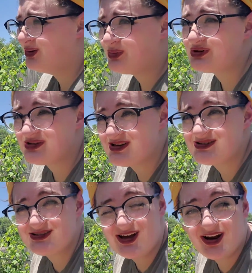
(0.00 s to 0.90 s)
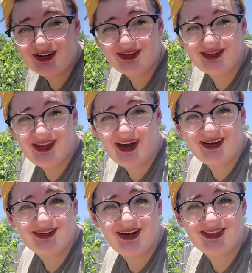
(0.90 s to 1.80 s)
Most days it's hotter than that.
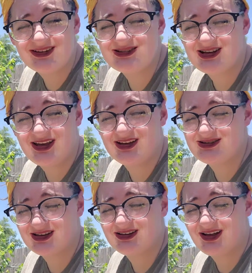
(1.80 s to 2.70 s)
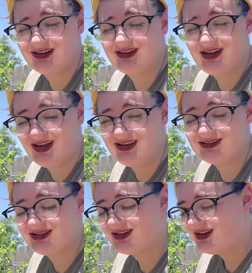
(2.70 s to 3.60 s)
I think today it's like 98,
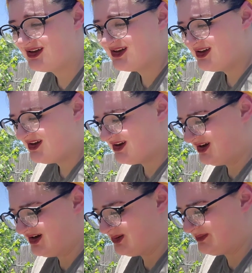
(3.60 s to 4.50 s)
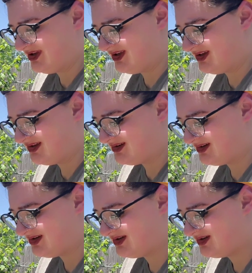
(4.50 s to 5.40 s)
and
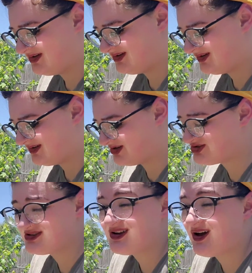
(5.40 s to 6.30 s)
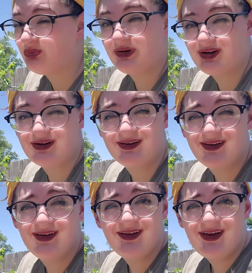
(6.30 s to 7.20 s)
it just got bitter.
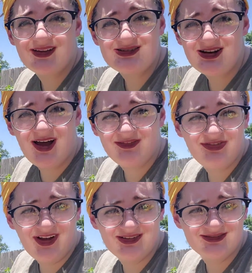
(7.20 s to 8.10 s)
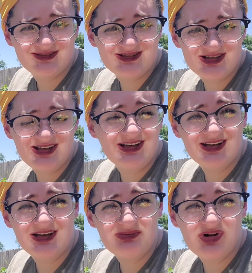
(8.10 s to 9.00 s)
It's not fun to eat
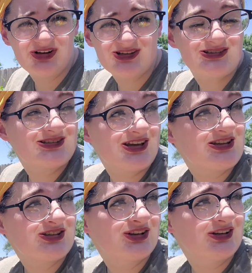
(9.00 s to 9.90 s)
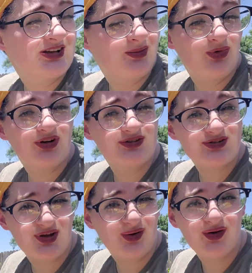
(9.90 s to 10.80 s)
anymore. It doesn't taste good anymore,
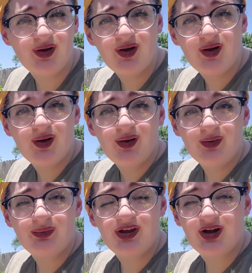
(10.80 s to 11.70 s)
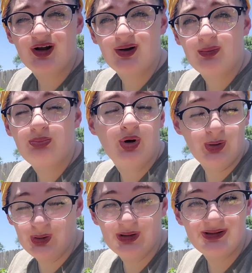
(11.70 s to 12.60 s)
so we are
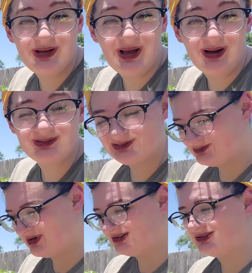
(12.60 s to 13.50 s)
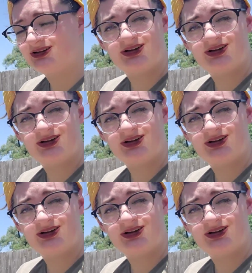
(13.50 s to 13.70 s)
pulling it out. Well,